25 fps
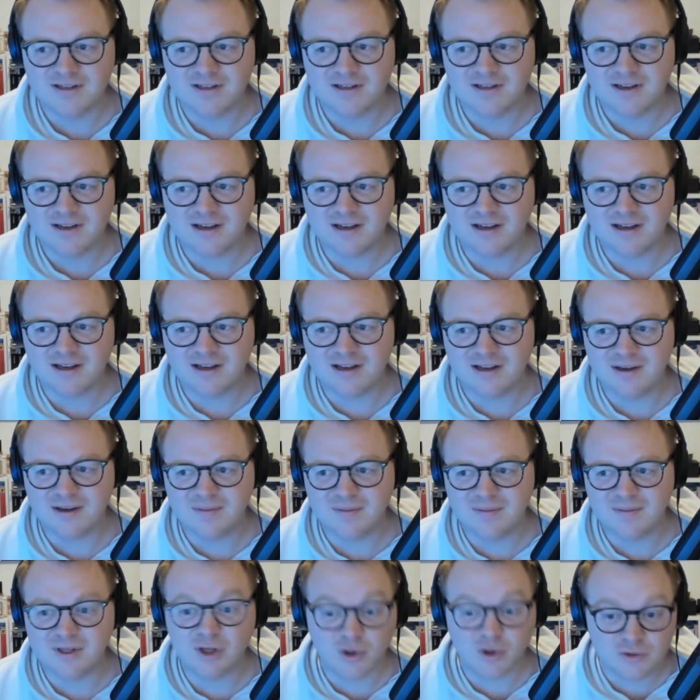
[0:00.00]

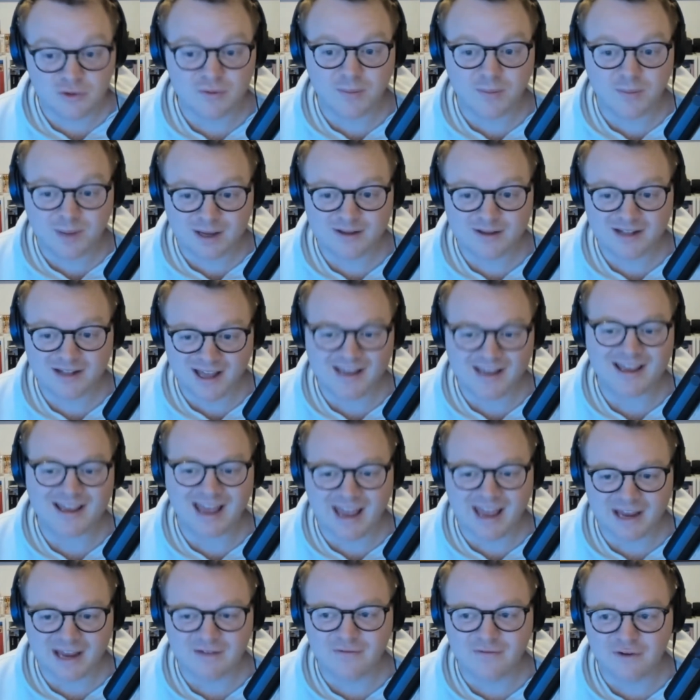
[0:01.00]
But those were my
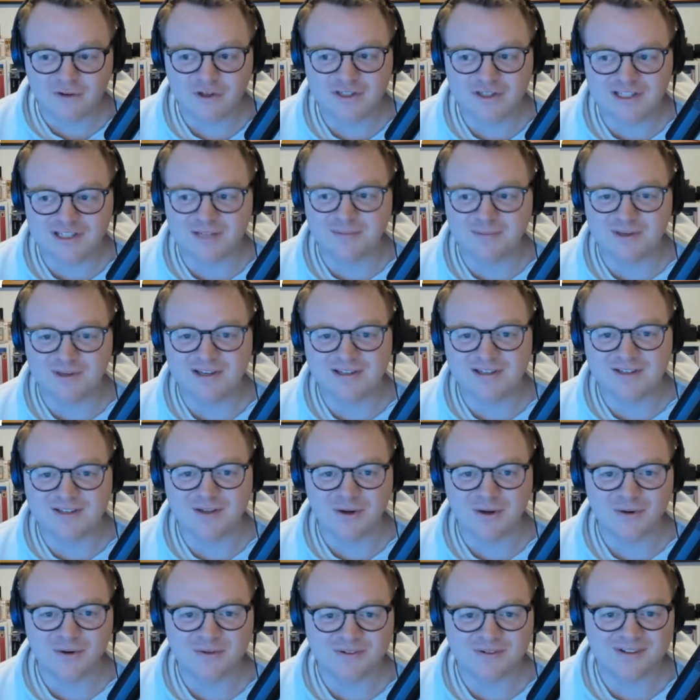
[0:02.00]
8 first GPs.
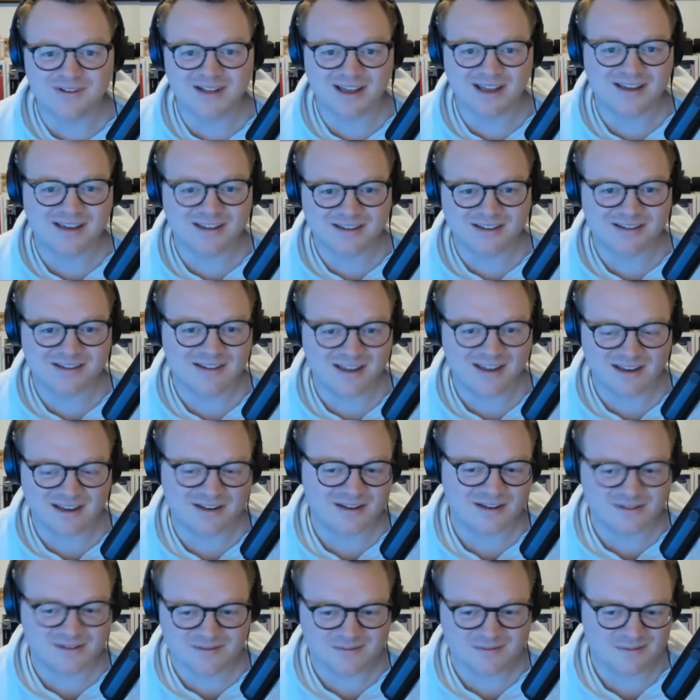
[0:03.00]
So
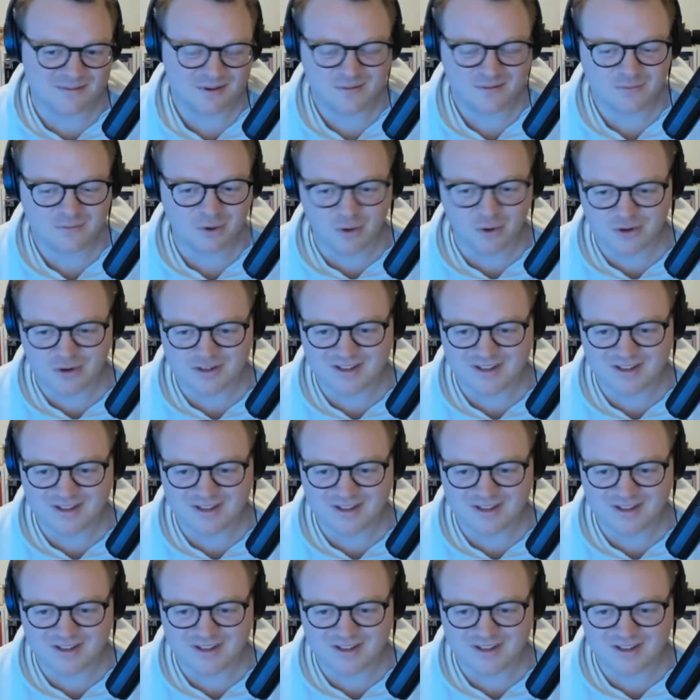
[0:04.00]
it, of course,